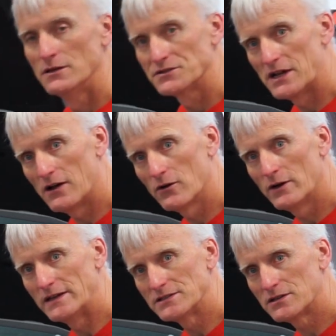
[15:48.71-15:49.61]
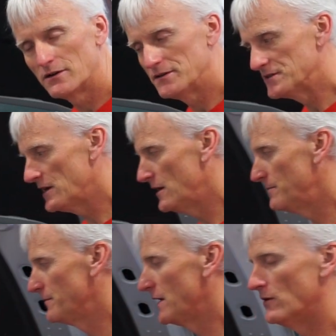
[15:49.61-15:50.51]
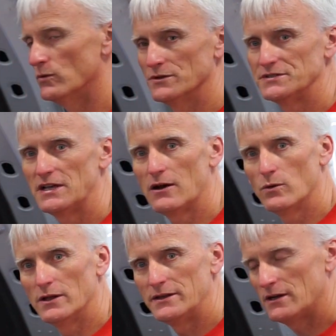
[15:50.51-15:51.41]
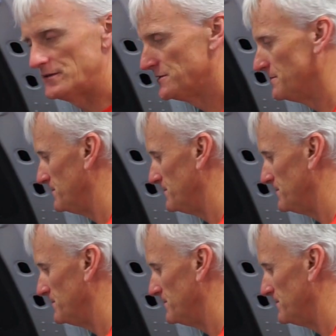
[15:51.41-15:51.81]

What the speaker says: So now I'll go ahead and start this up and we'll see how well it does.